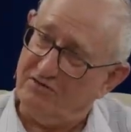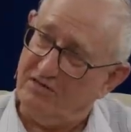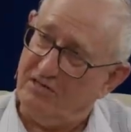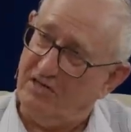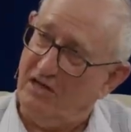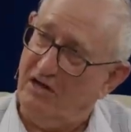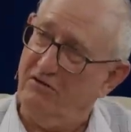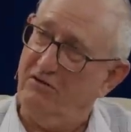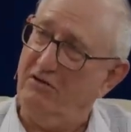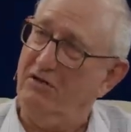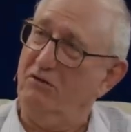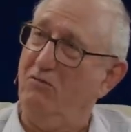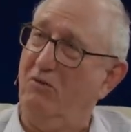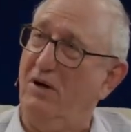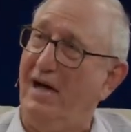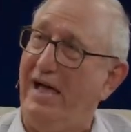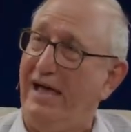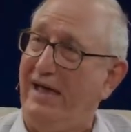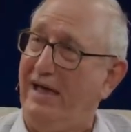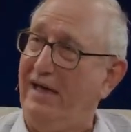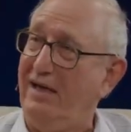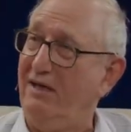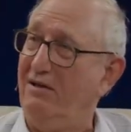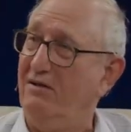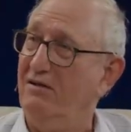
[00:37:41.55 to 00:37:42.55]
And the only
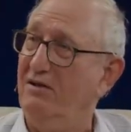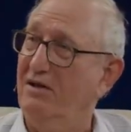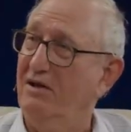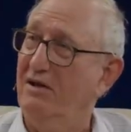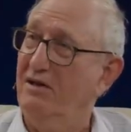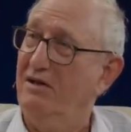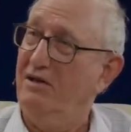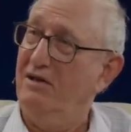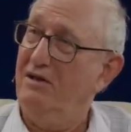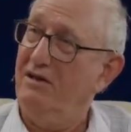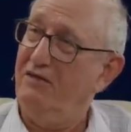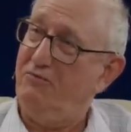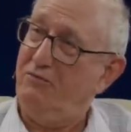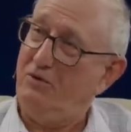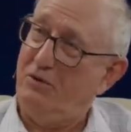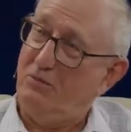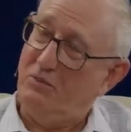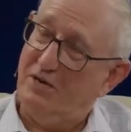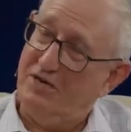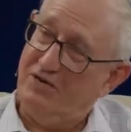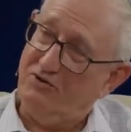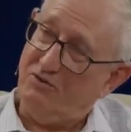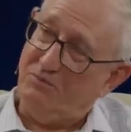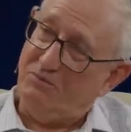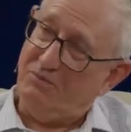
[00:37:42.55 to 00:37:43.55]
way, if we
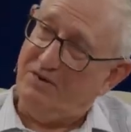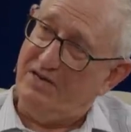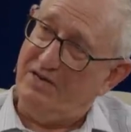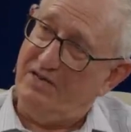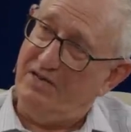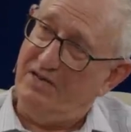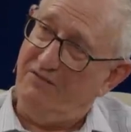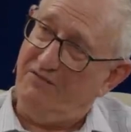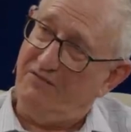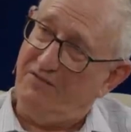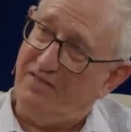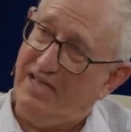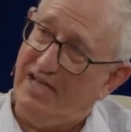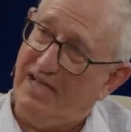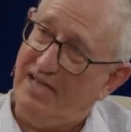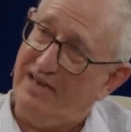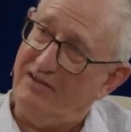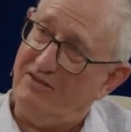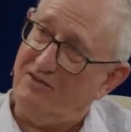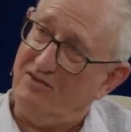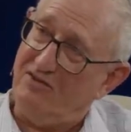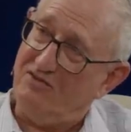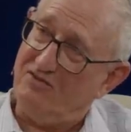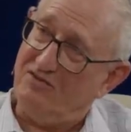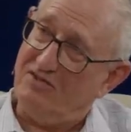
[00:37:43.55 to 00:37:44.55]
want to believe
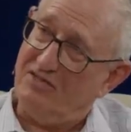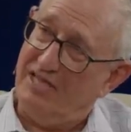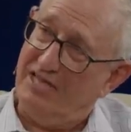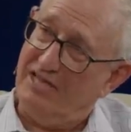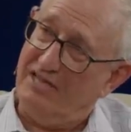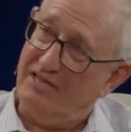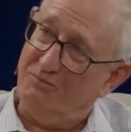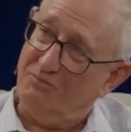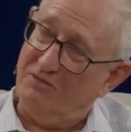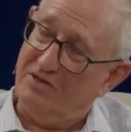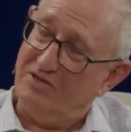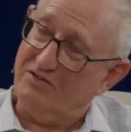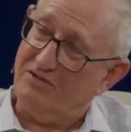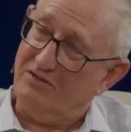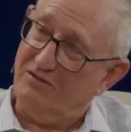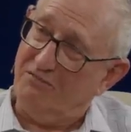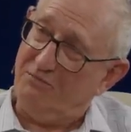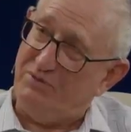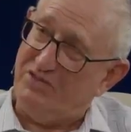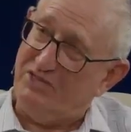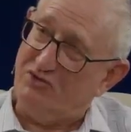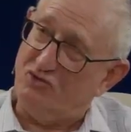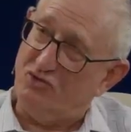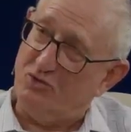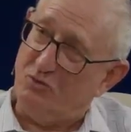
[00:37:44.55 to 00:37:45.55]
that, is that he must have
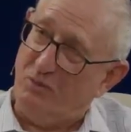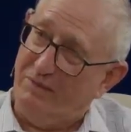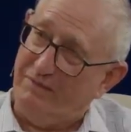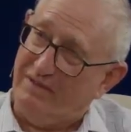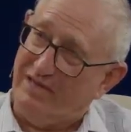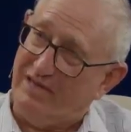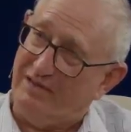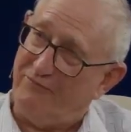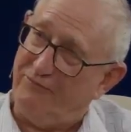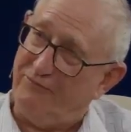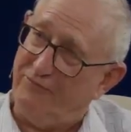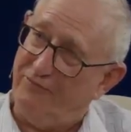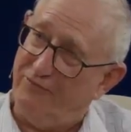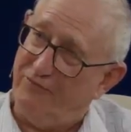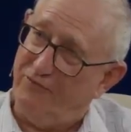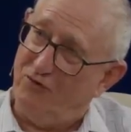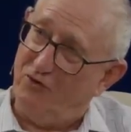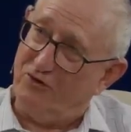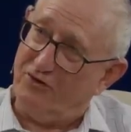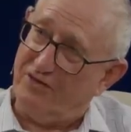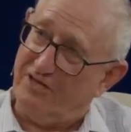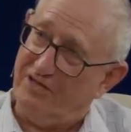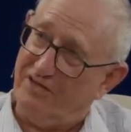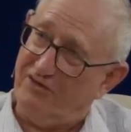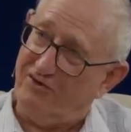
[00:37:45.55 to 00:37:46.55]
been swimming for
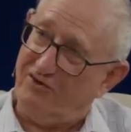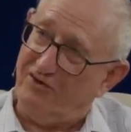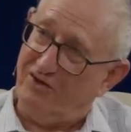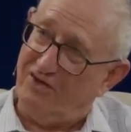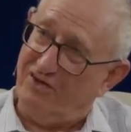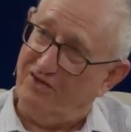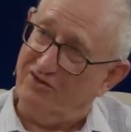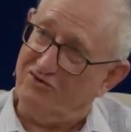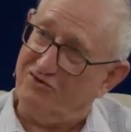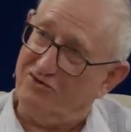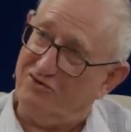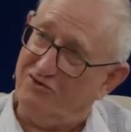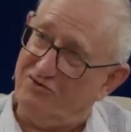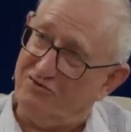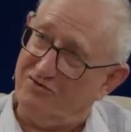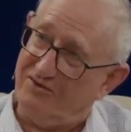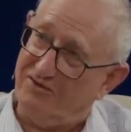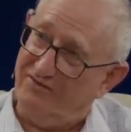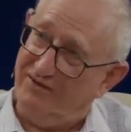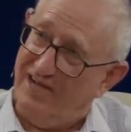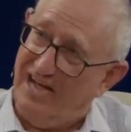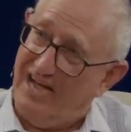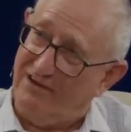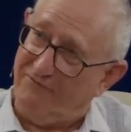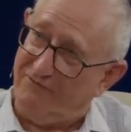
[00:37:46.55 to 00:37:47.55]
14 years to
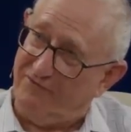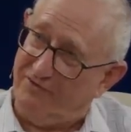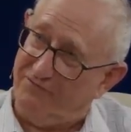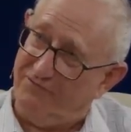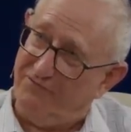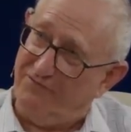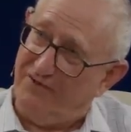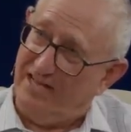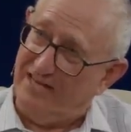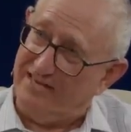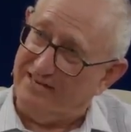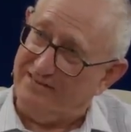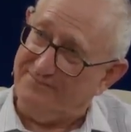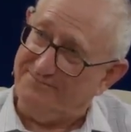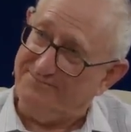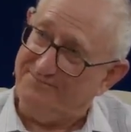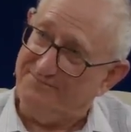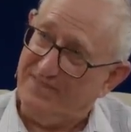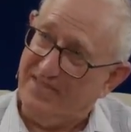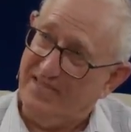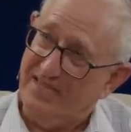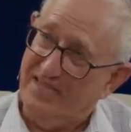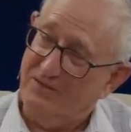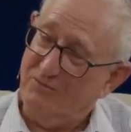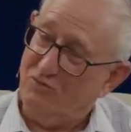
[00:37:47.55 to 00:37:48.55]
survive the flood,
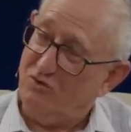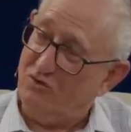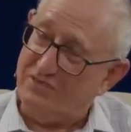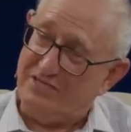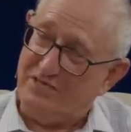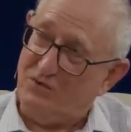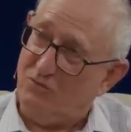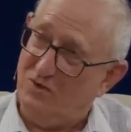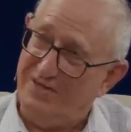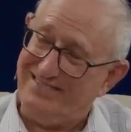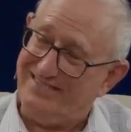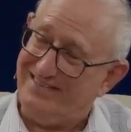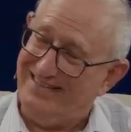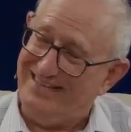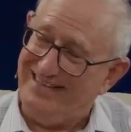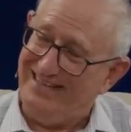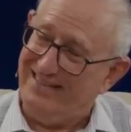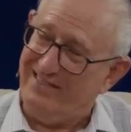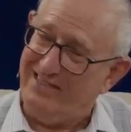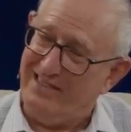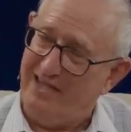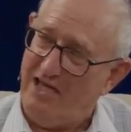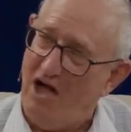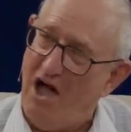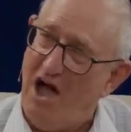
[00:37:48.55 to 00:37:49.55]
because he wasn't
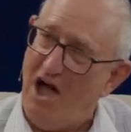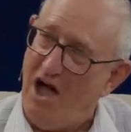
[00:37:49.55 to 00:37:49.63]
in the